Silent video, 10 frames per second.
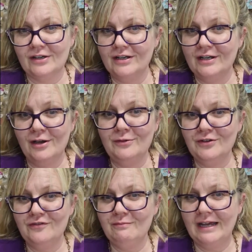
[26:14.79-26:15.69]
I know
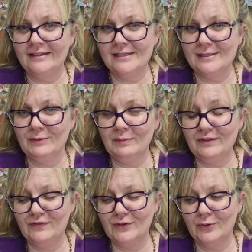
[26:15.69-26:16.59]
you've made this one
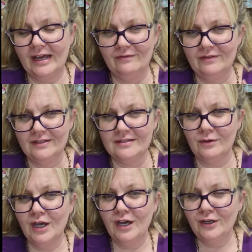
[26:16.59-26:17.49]
before, Kevin, so
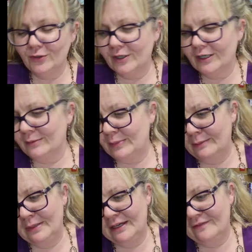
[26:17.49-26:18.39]
you're going to be a
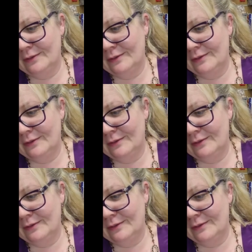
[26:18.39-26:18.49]
bit of a